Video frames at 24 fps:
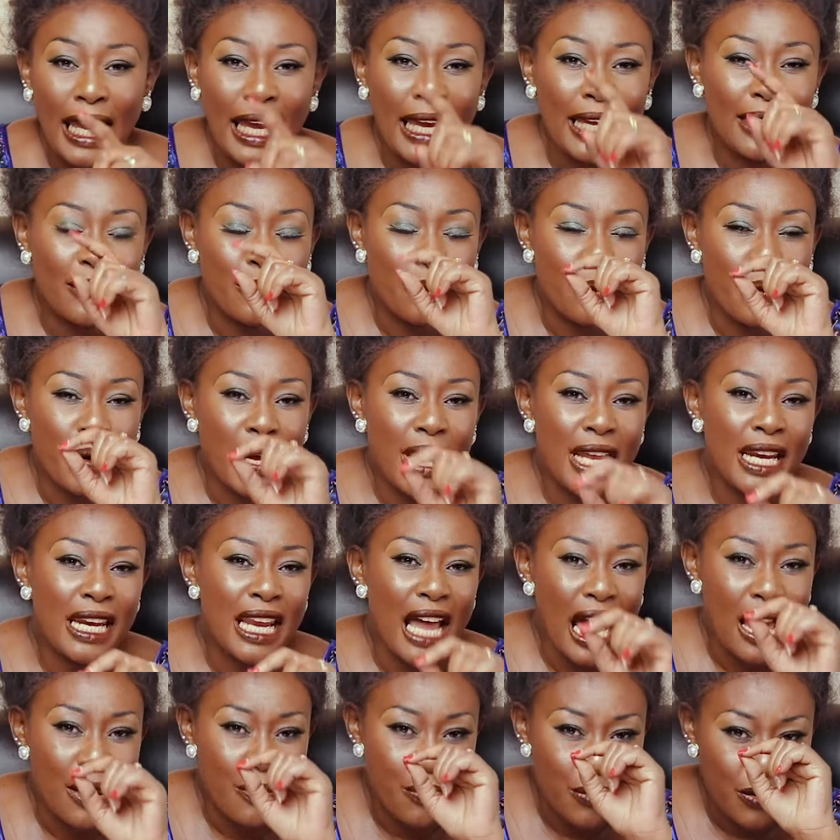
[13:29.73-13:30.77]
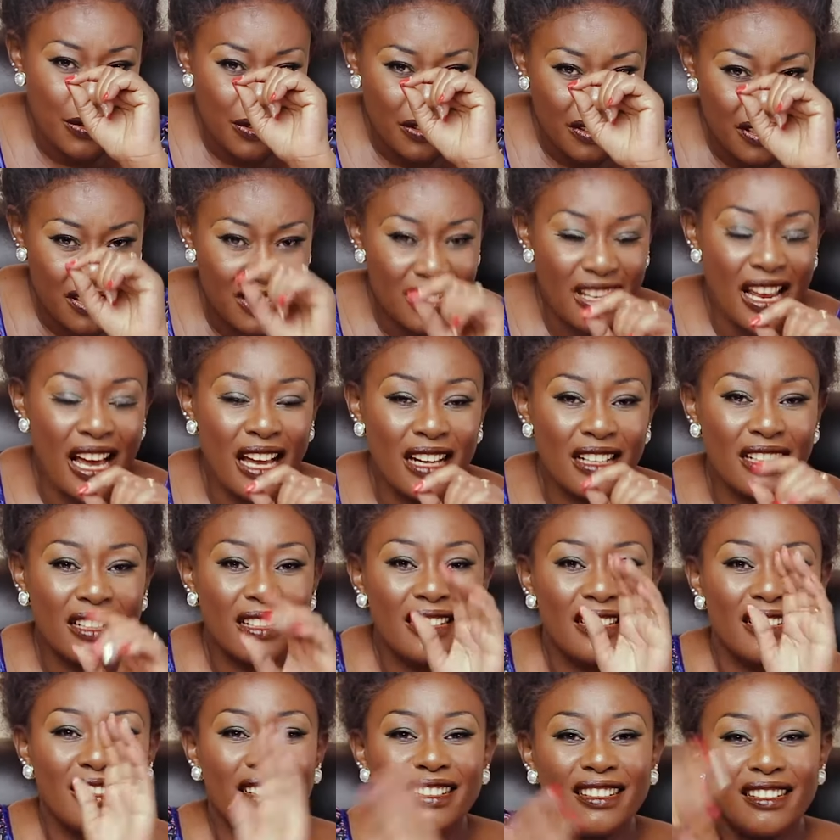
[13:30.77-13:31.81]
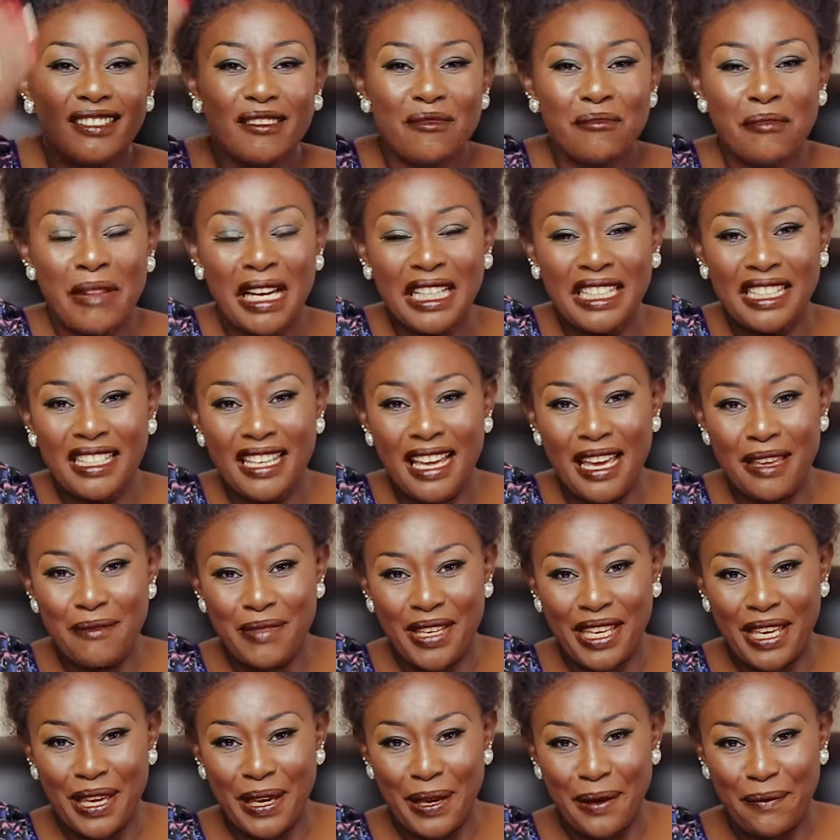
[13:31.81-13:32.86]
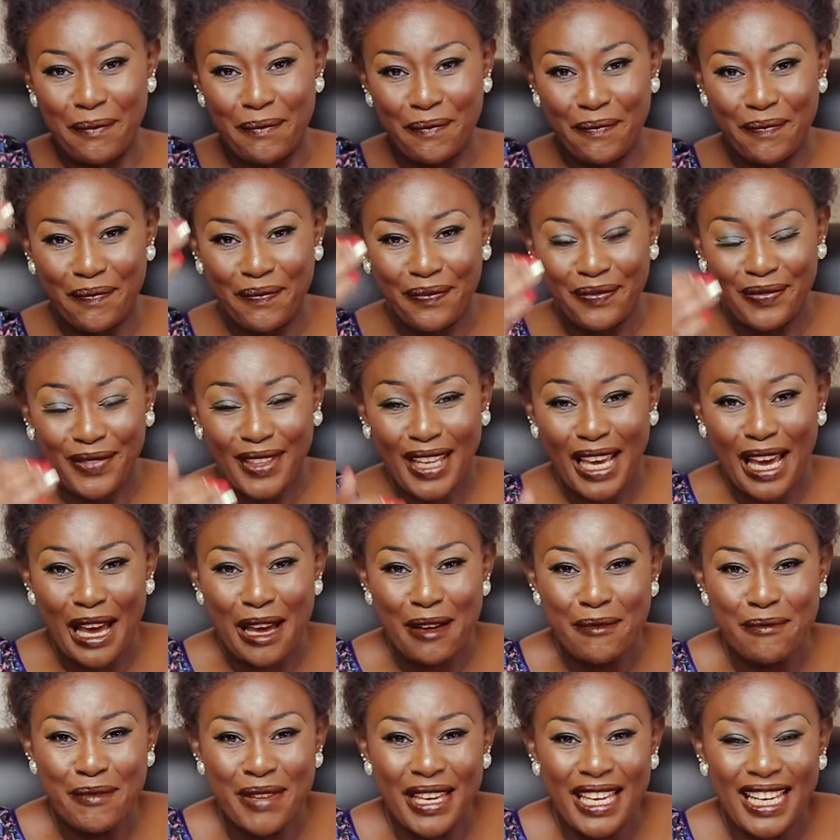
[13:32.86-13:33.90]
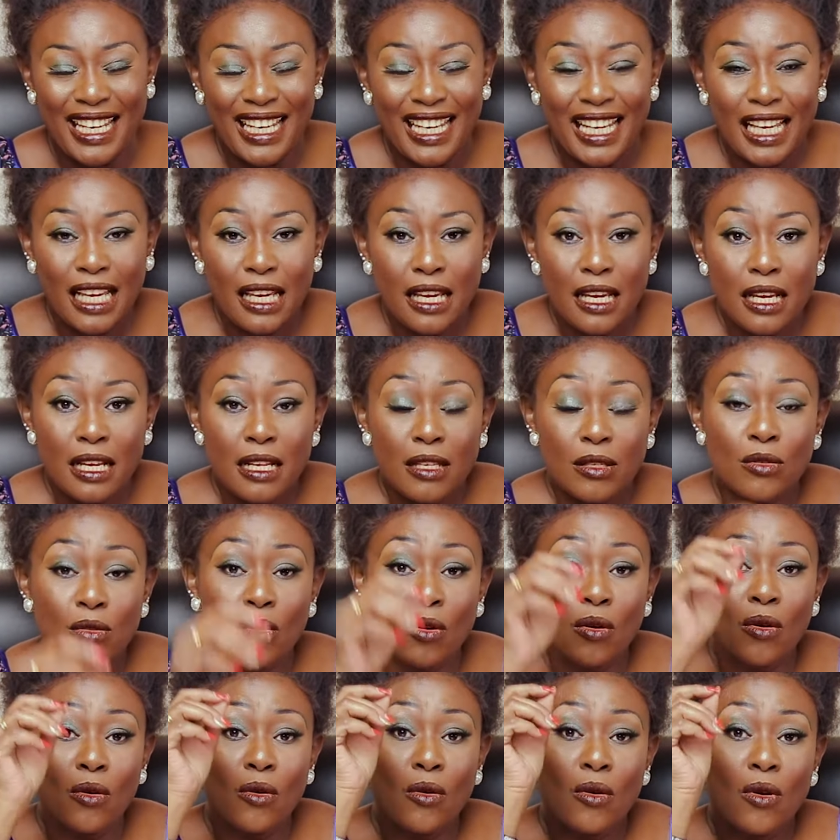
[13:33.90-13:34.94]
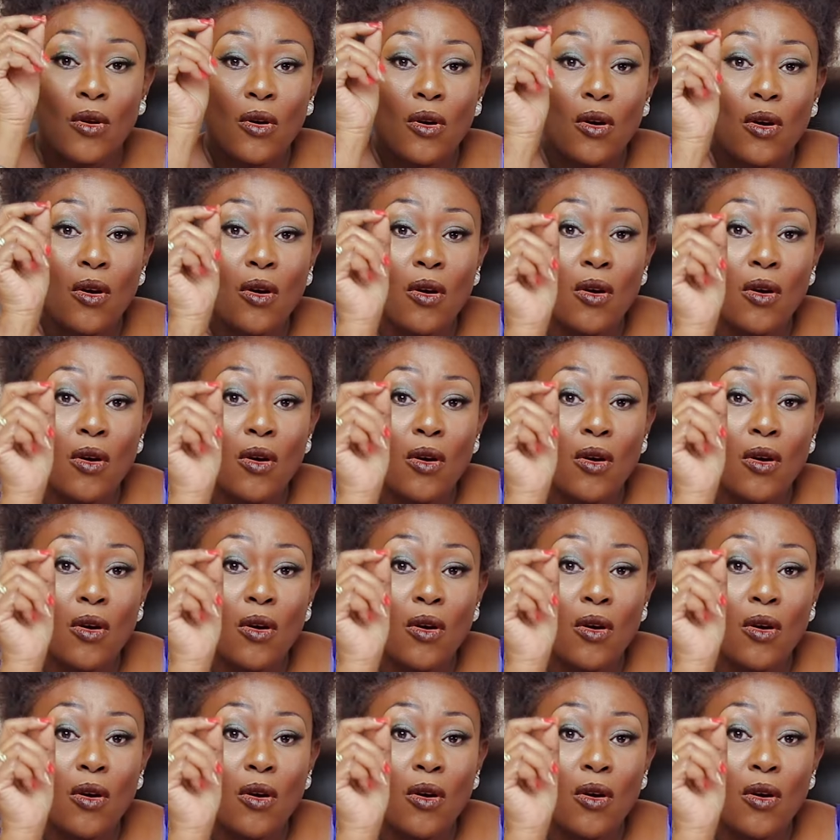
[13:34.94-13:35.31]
And when I was done, my time came. Amen. So,